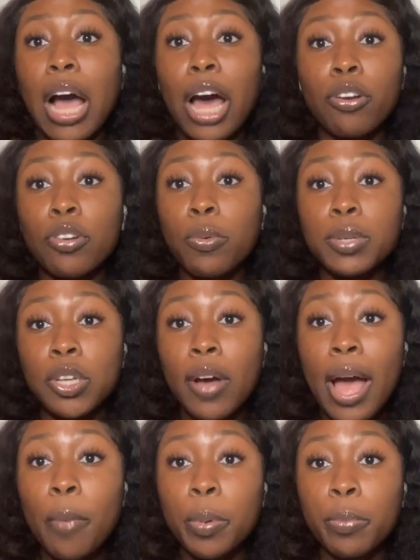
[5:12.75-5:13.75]
I don't know what's
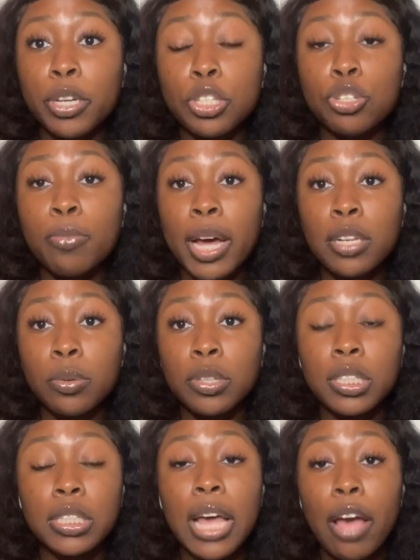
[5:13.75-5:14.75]
gonna happen, but you might as
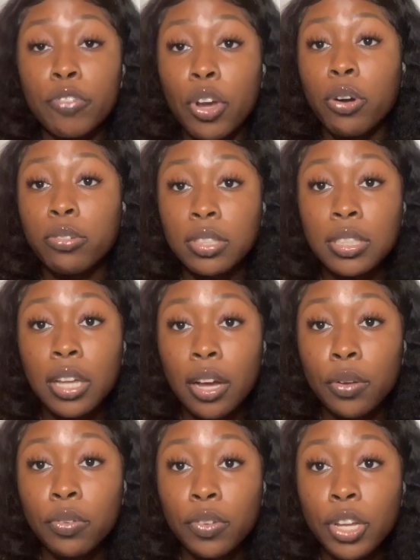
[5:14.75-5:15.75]
well just have your own
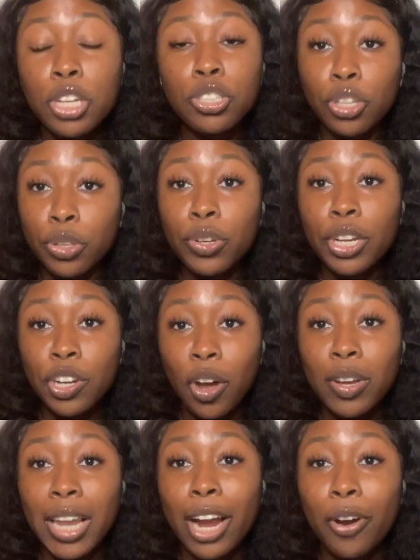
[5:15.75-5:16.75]
stuff so you can
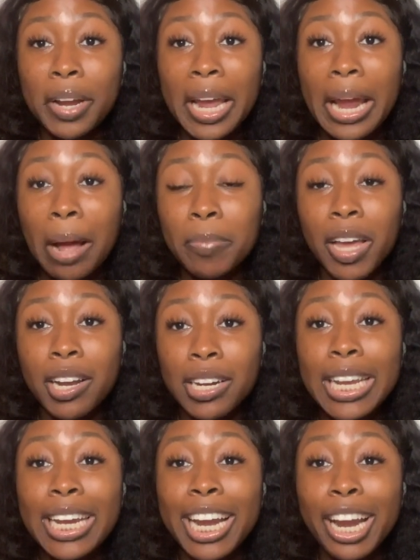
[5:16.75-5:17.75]
know, like, okay, I'm not
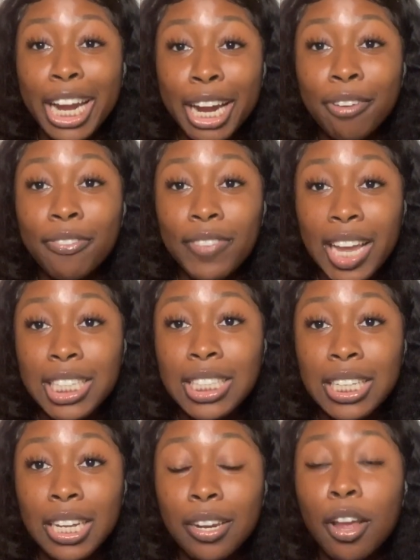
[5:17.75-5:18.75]
gonna get an ear
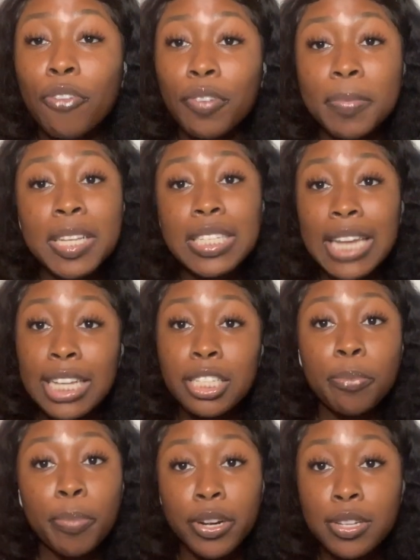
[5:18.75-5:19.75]
infection from this
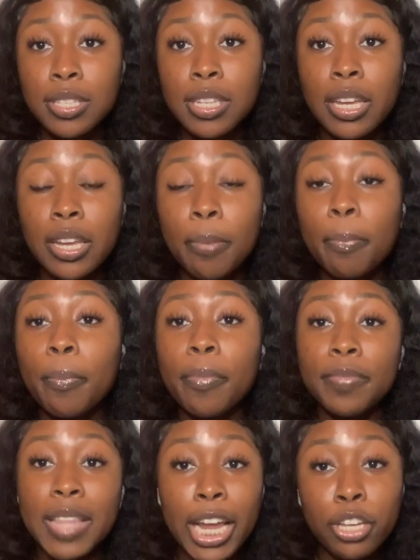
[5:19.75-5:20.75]
nasty person
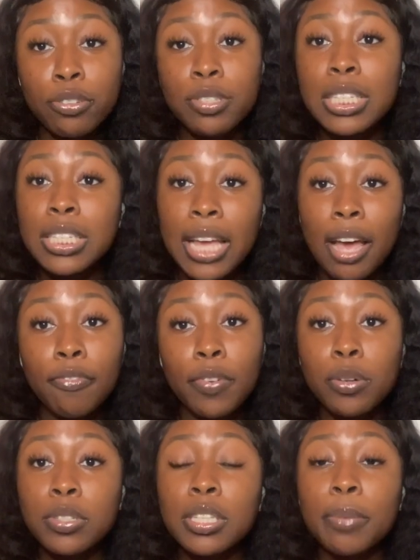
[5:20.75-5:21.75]
that used these
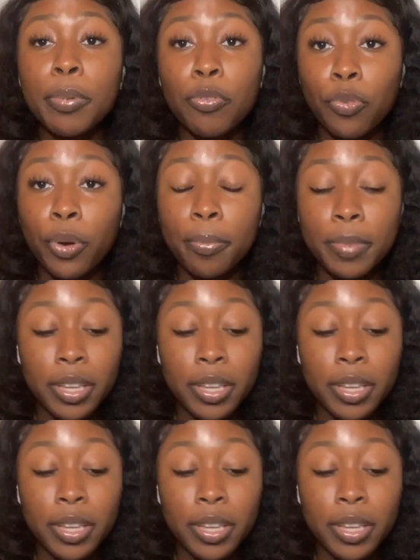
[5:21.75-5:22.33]
headphones before